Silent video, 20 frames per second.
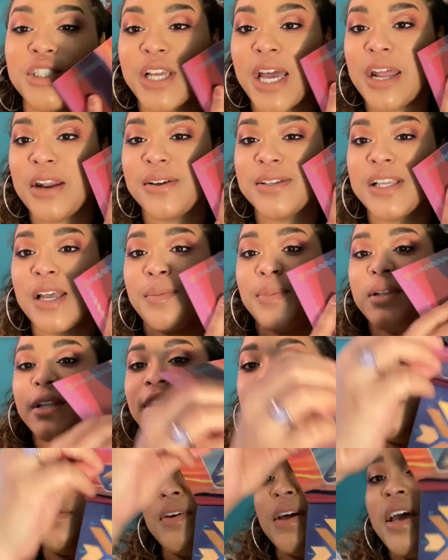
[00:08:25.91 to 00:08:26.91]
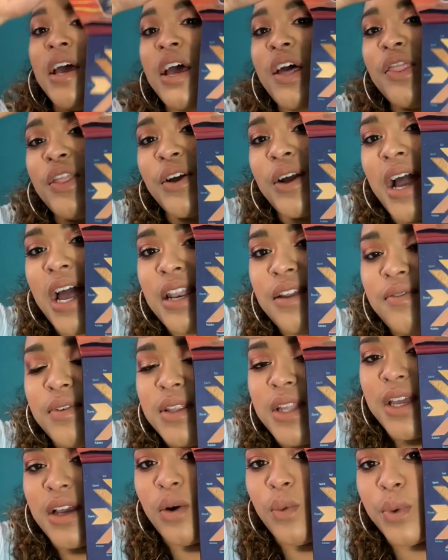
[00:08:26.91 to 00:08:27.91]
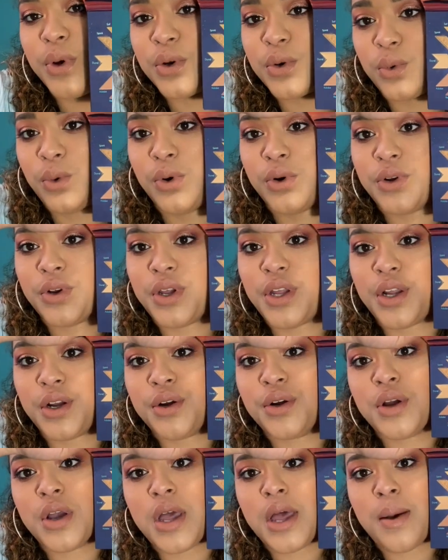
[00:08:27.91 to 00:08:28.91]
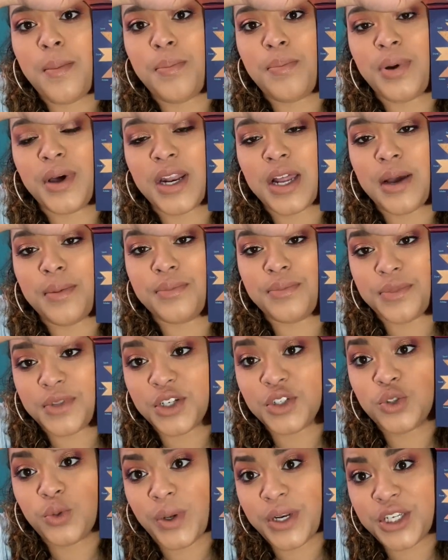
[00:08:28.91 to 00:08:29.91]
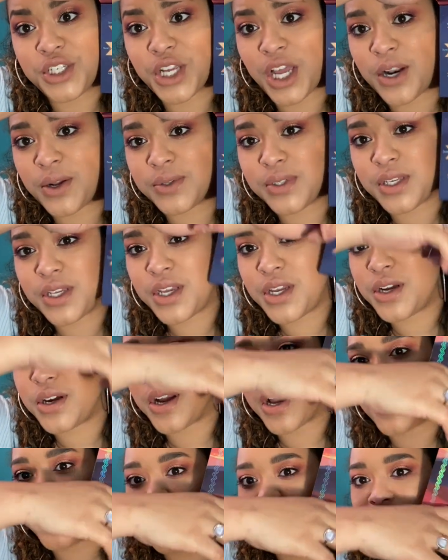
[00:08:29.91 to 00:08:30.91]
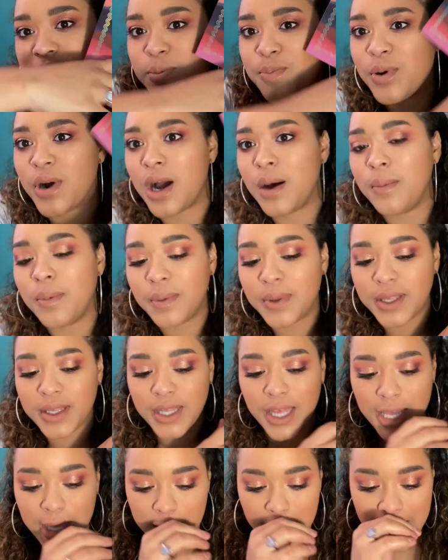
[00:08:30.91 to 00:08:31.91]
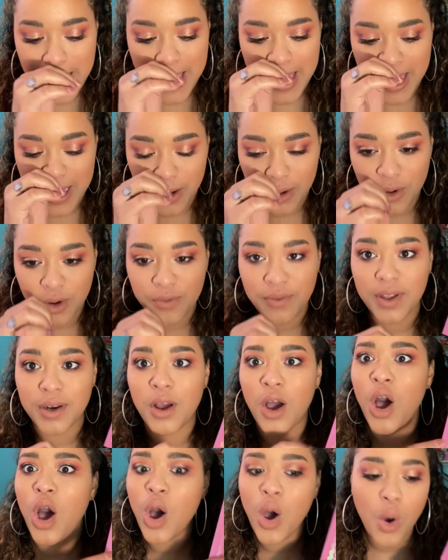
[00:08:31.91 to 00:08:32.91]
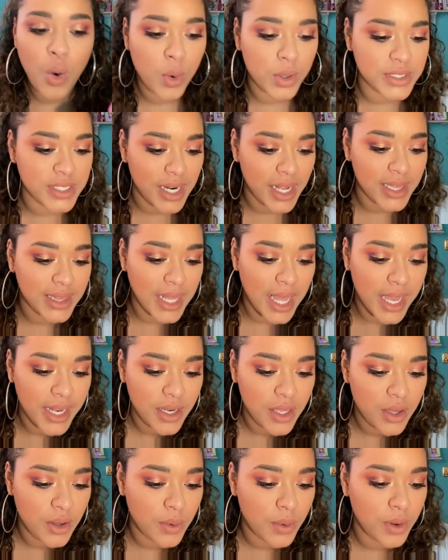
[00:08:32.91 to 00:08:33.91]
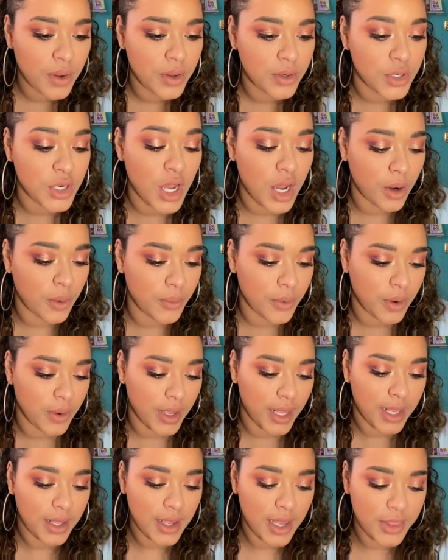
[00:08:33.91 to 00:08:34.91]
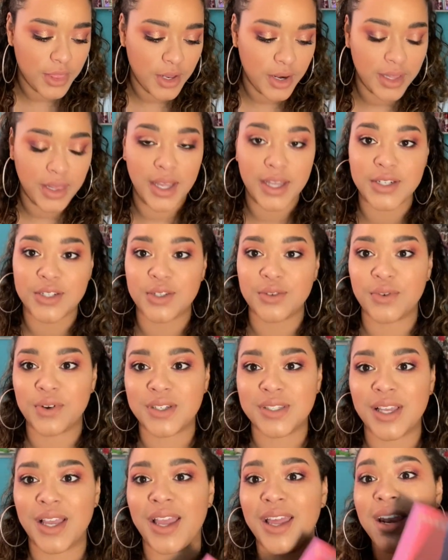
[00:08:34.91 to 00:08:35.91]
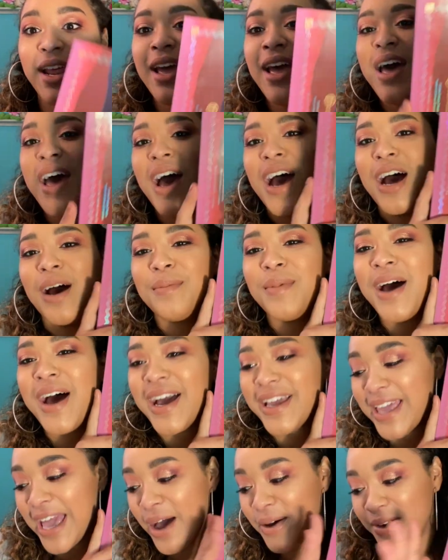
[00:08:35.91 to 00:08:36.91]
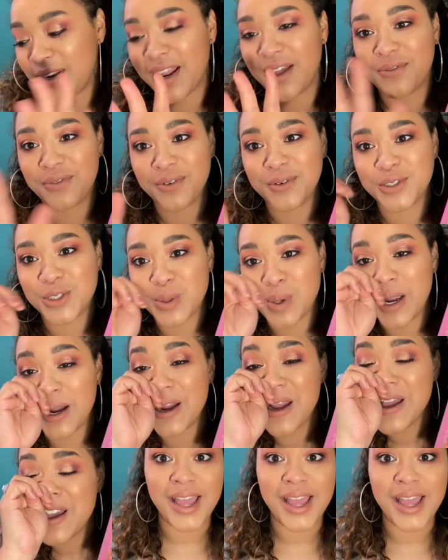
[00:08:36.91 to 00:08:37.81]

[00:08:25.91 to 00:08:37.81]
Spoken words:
shadows, I believe. They're kind of in like a weird order here. But there's 20 shadows in here. And this is probably like, I don't know if I... Oh, did I lie to you? No. Okay, I thought I lied to you for a second. I counted, I forswear.